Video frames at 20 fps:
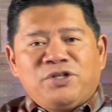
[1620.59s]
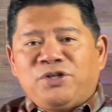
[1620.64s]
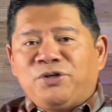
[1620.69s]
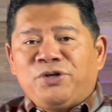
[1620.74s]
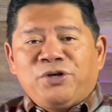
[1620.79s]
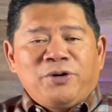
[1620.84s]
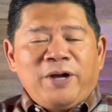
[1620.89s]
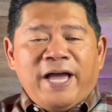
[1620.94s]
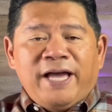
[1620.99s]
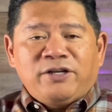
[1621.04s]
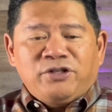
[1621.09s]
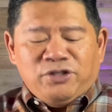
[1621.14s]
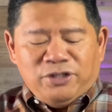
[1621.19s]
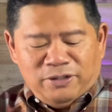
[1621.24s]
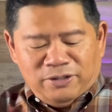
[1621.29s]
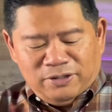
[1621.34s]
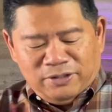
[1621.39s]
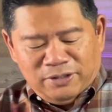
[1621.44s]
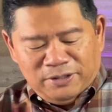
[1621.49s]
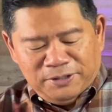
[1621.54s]
to your
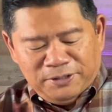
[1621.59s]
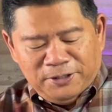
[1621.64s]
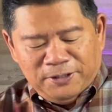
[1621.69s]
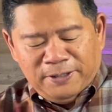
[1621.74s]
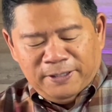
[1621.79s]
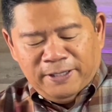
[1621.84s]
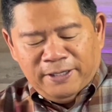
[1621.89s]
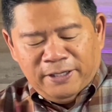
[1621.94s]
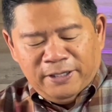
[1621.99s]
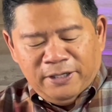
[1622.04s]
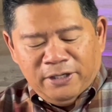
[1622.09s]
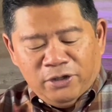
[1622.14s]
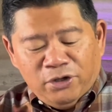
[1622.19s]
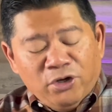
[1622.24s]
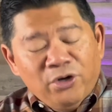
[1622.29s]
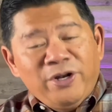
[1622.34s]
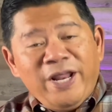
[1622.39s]
actions. Good